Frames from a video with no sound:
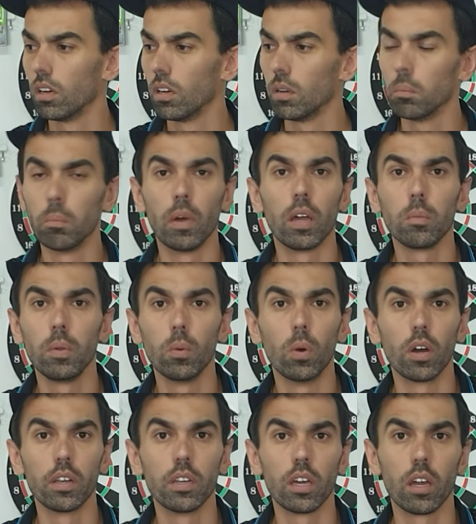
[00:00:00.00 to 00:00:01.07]
Uh, maybe
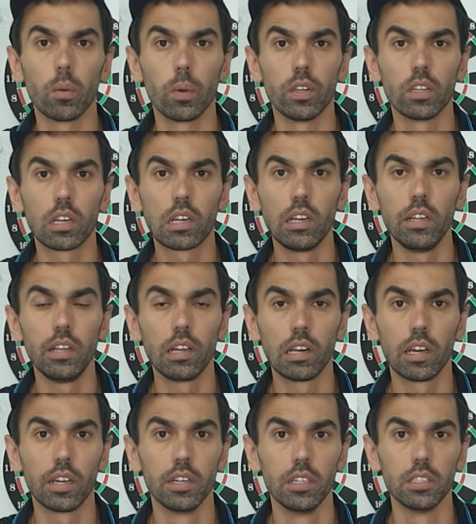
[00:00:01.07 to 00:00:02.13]
one day when the cleaning
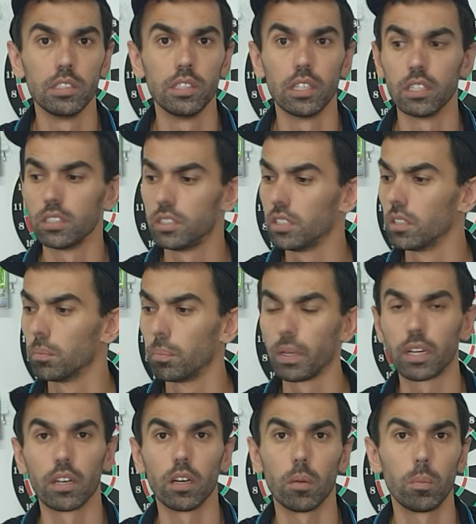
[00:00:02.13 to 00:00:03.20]
lady is here, she'll
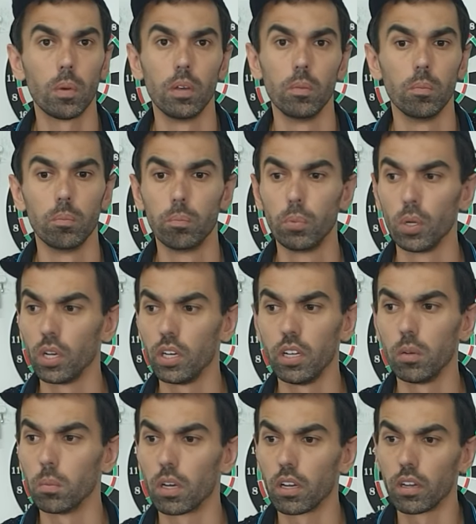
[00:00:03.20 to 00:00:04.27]
pick it up and put it
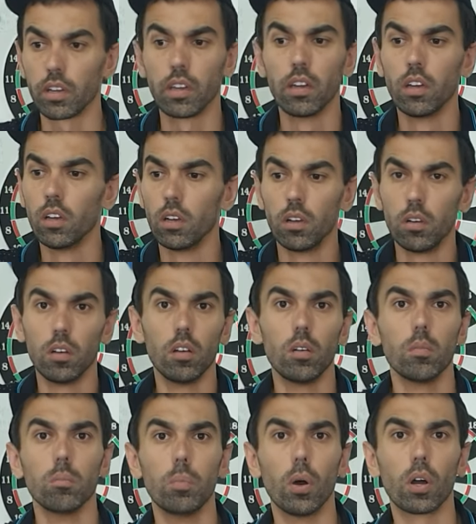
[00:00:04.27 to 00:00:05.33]
in my
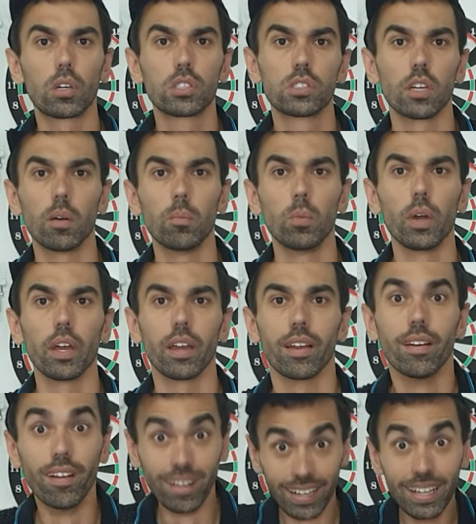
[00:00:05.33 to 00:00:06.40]
box
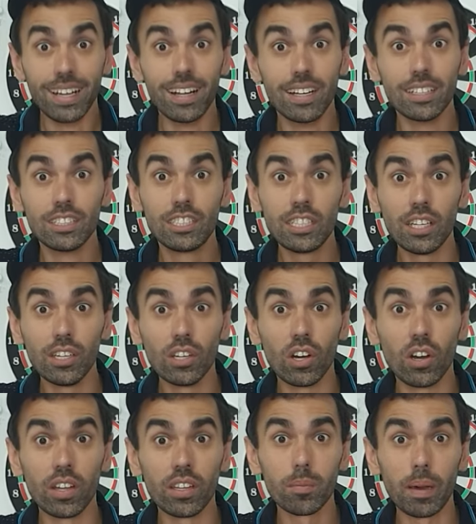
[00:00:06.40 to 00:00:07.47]
somewhere. See
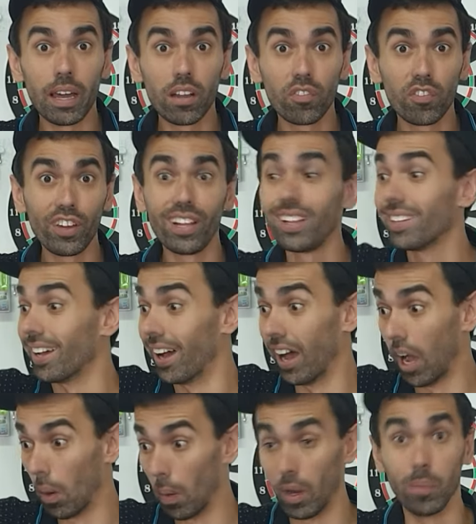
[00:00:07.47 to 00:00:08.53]
you the battlefield.
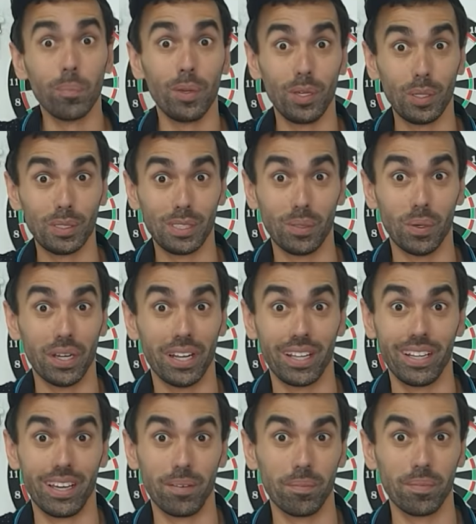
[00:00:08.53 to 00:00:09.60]
I won't be using one
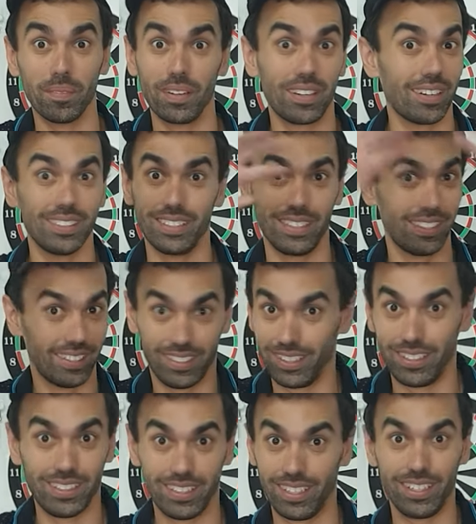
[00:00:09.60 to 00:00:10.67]
of them because it,
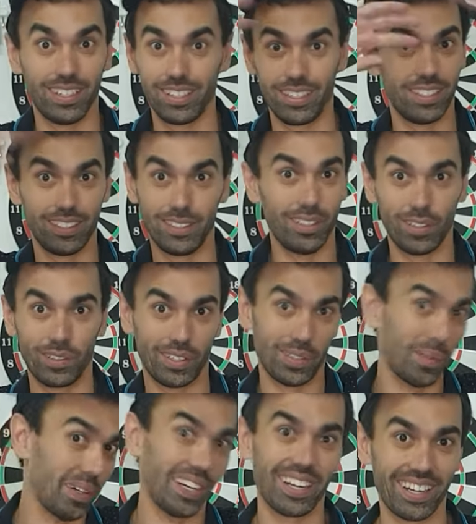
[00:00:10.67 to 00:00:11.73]
it, it's not
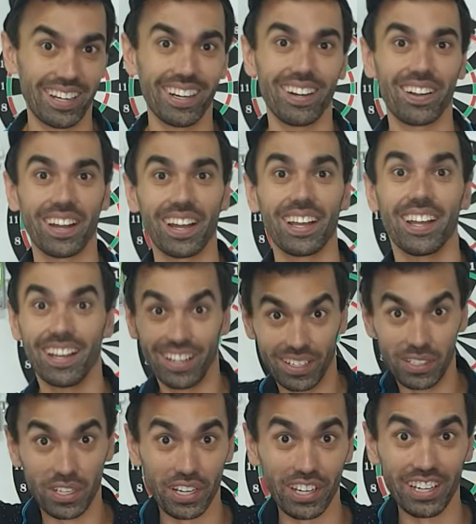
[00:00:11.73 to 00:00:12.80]
gonna work. Okay,
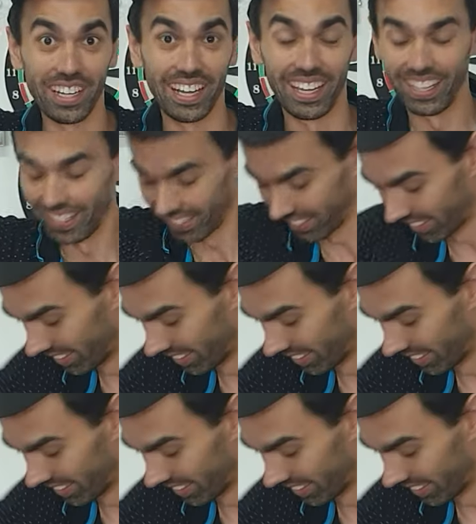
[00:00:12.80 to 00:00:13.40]
enjoy your day.